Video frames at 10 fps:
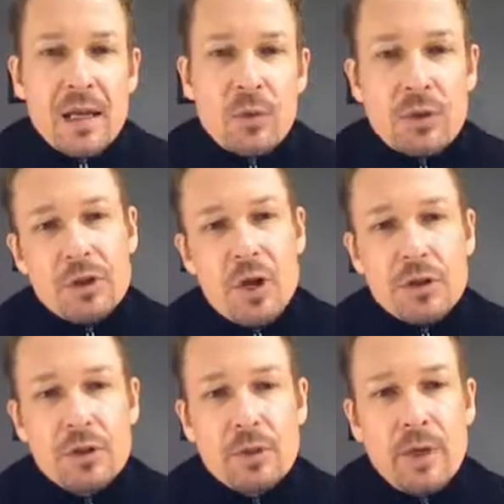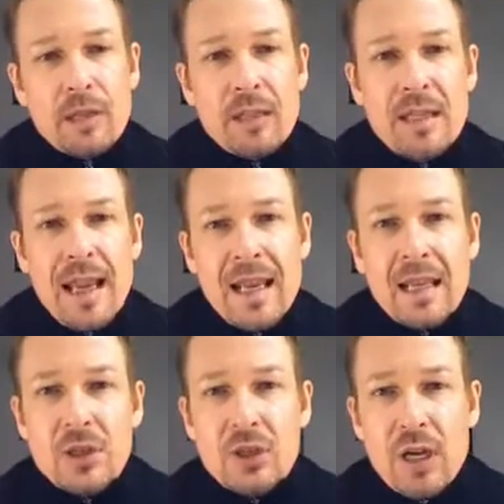I want to talk to you about the
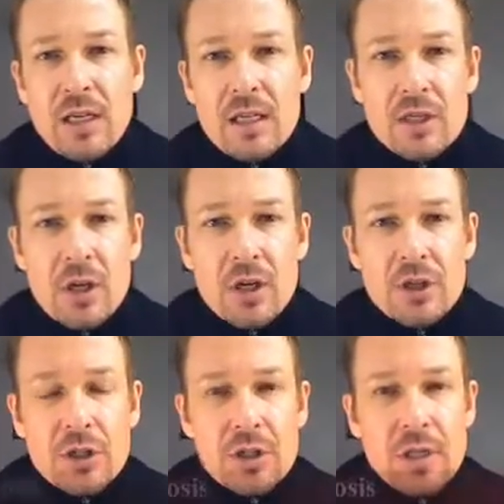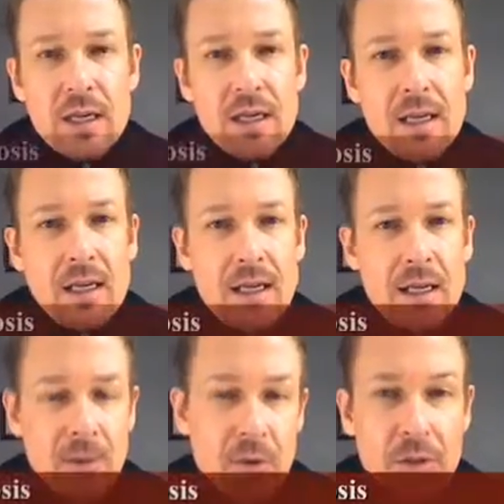handshake induction
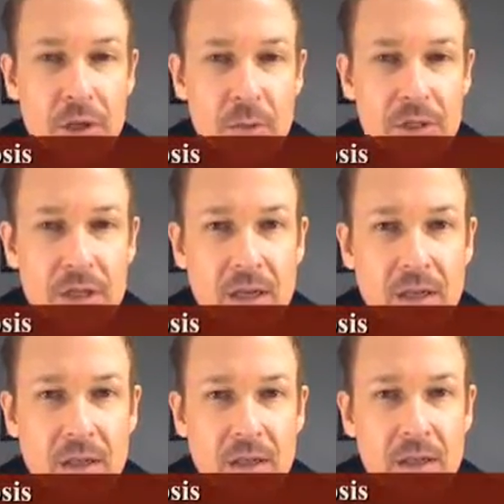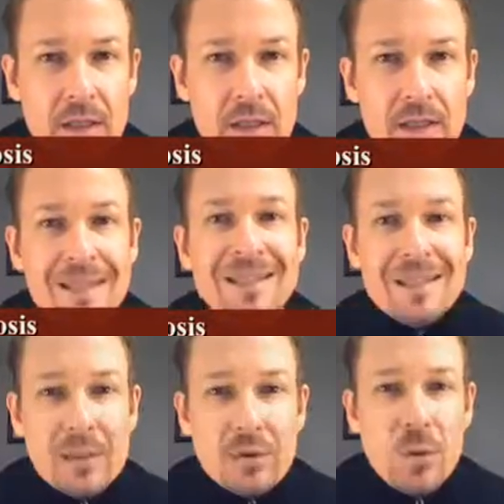hypnotherapy technique, the
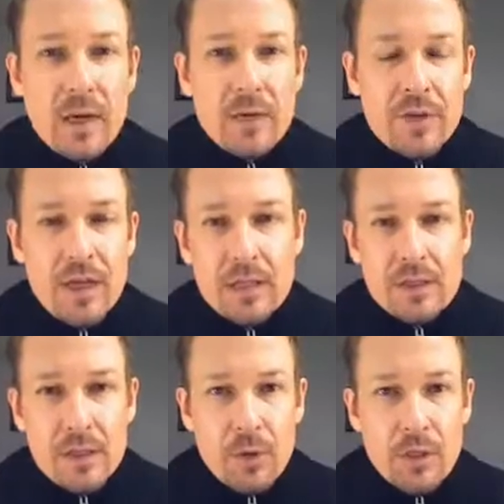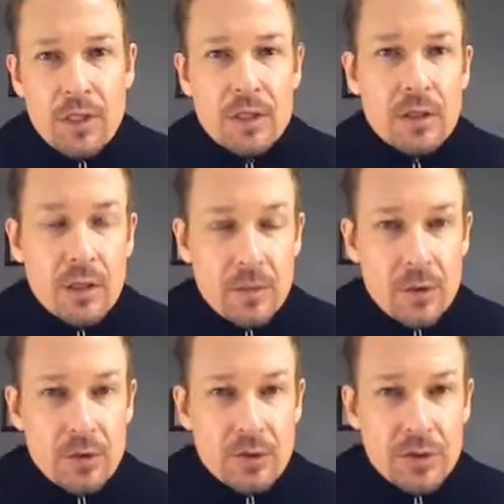instant way of getting someone into
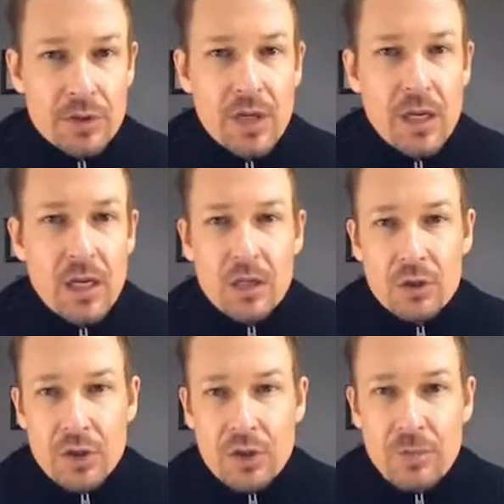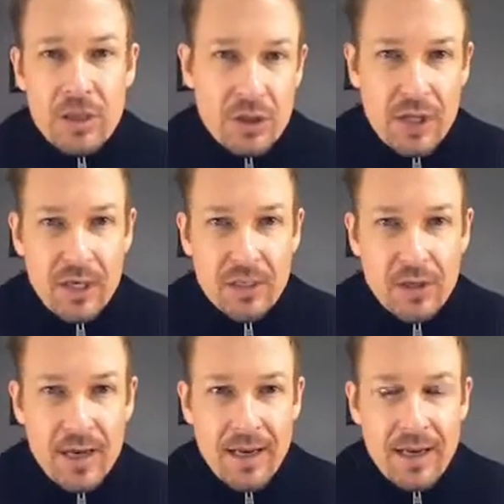hypnosis just by shaking
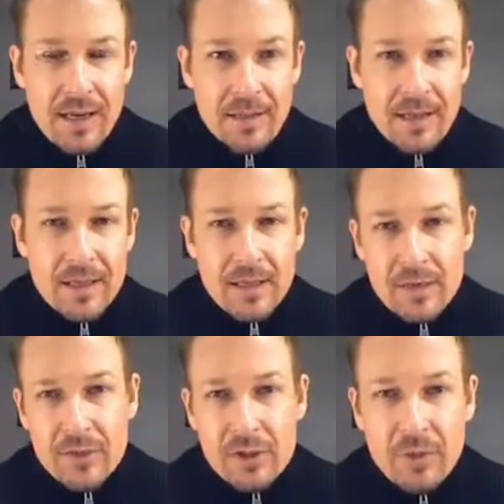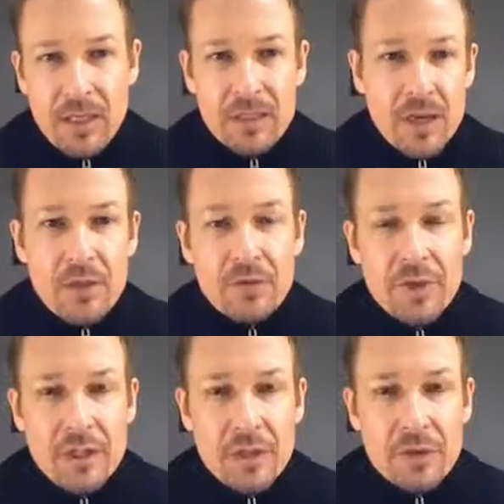their hand. And as I've explained in other
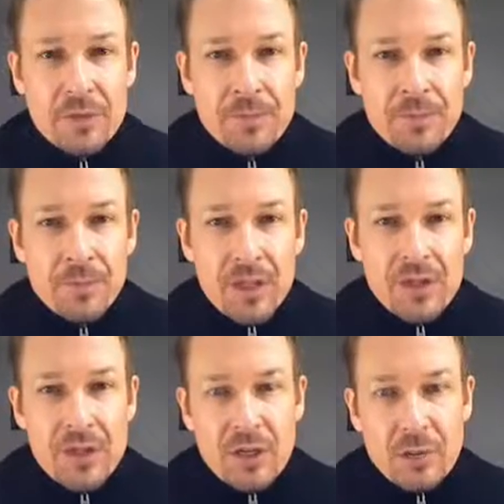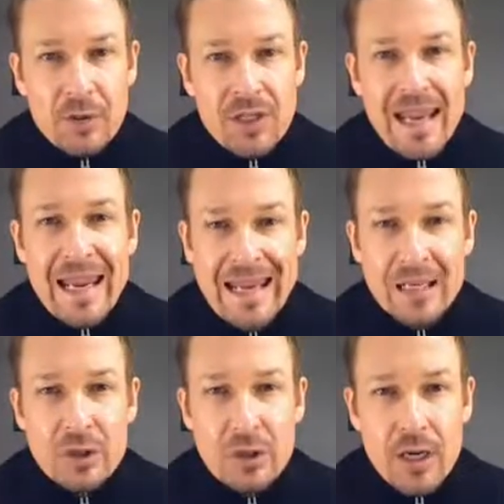videos, it's not so much the
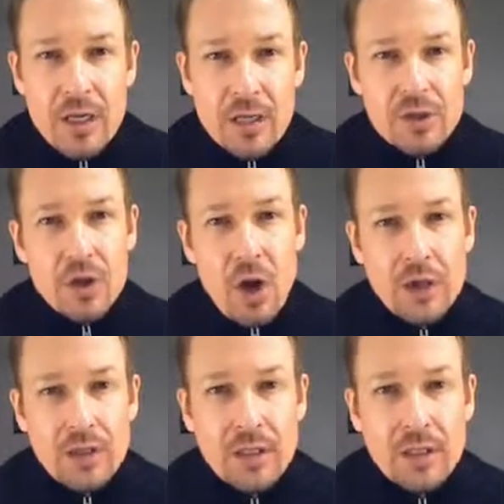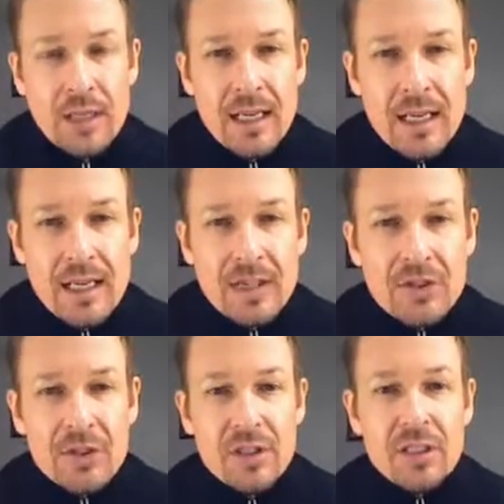handshake that's causing it, it's
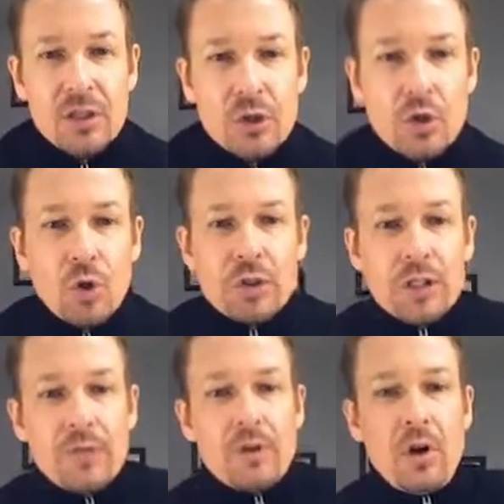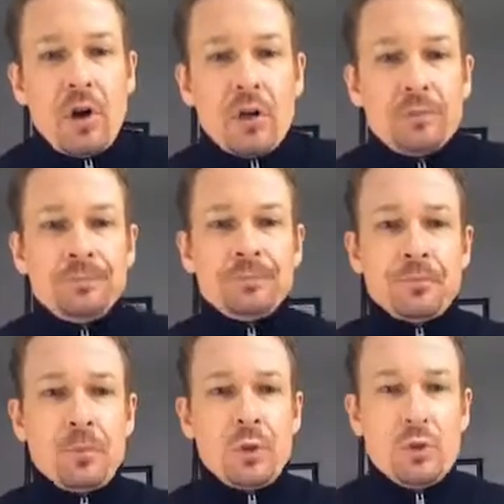the jolting of their arm.
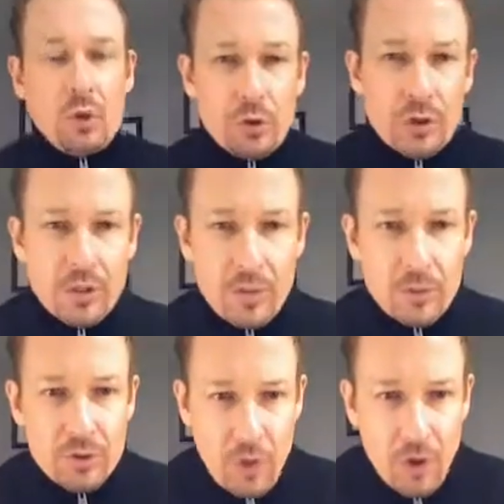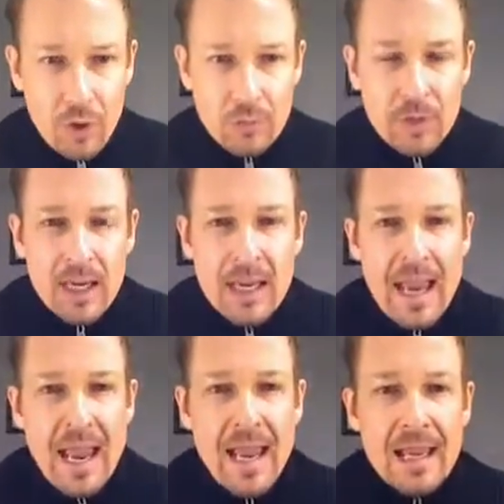You're jolting someone's arm,
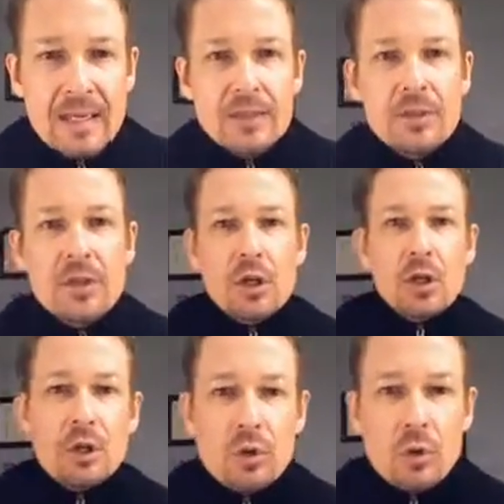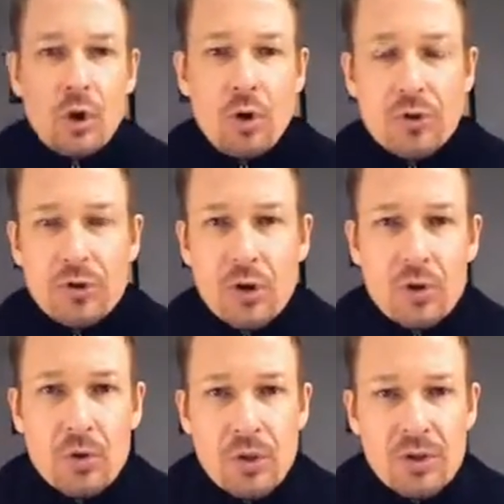and you're
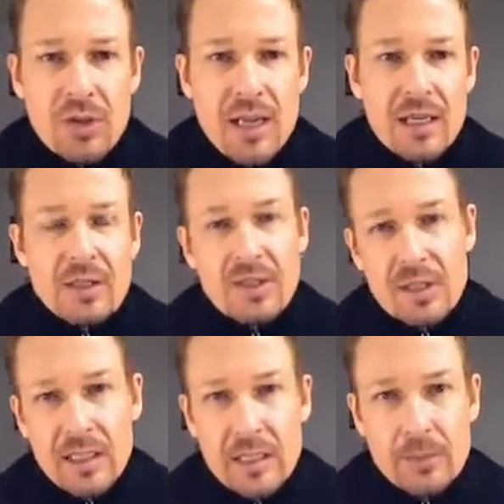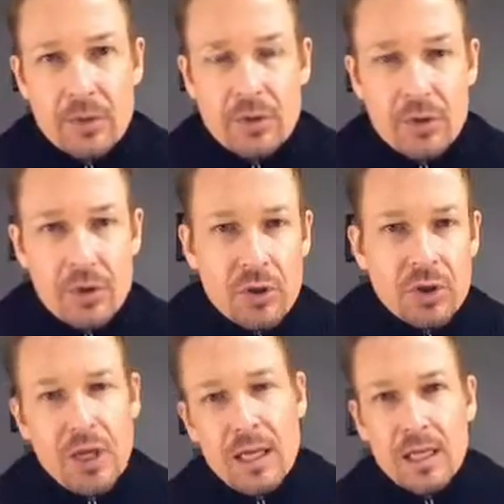also saying sleep. So you're
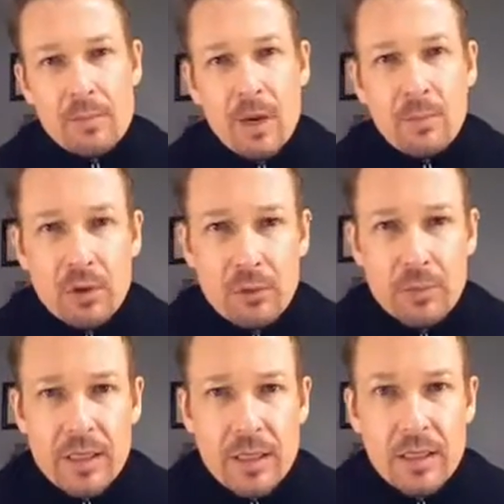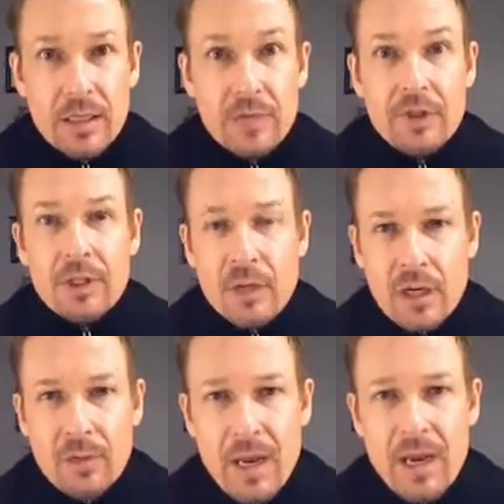shaking them up a little bit and then giving them a
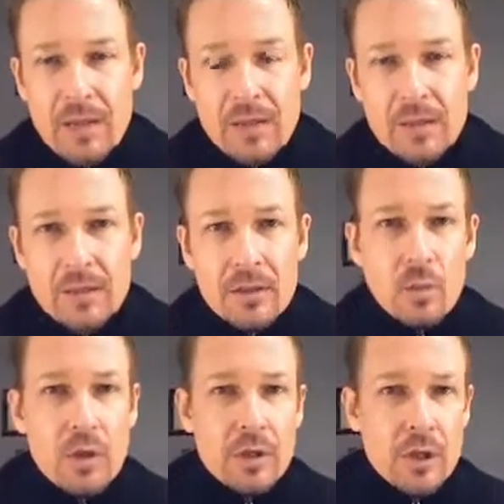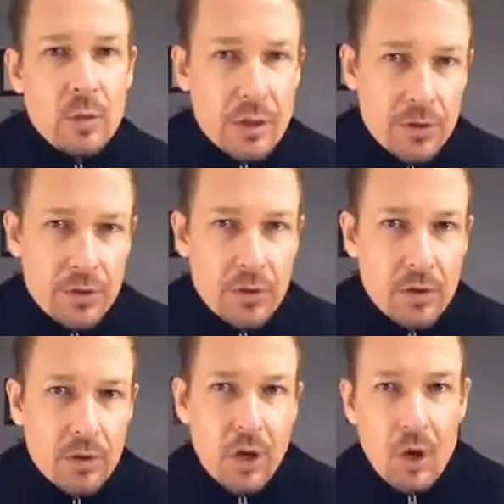command. They're wondering what to
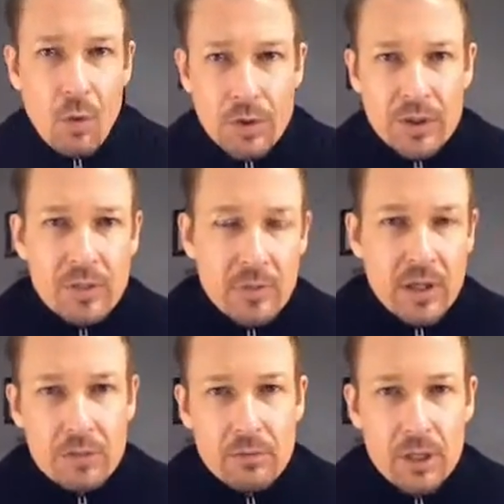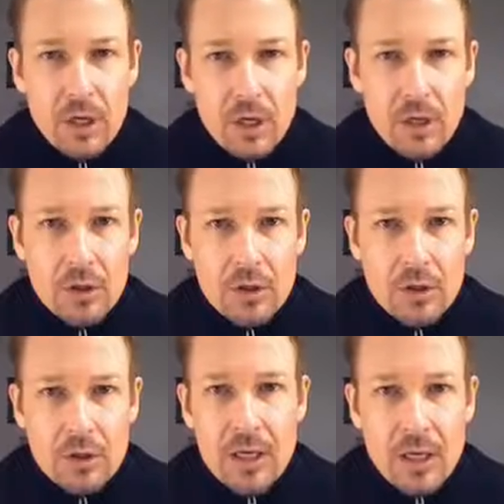do once they've been
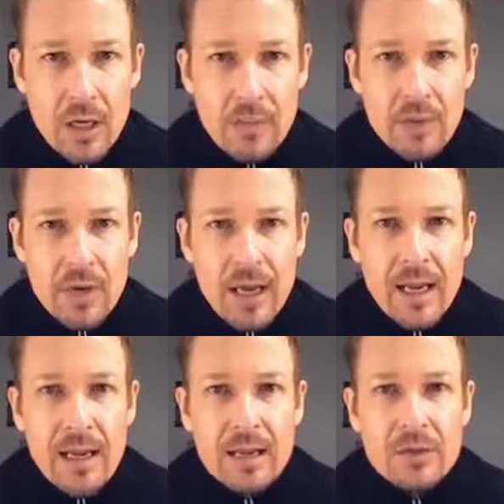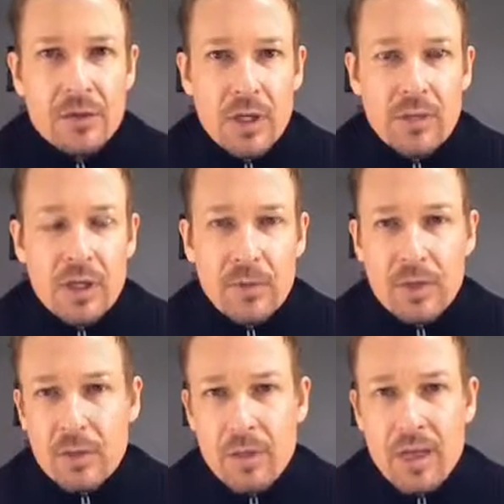shaken up, and you're giving them
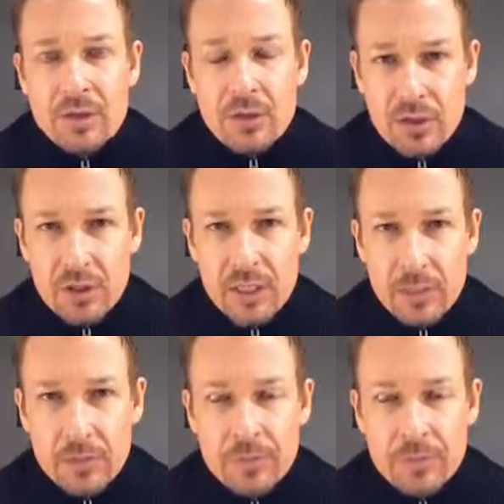the command to sleep.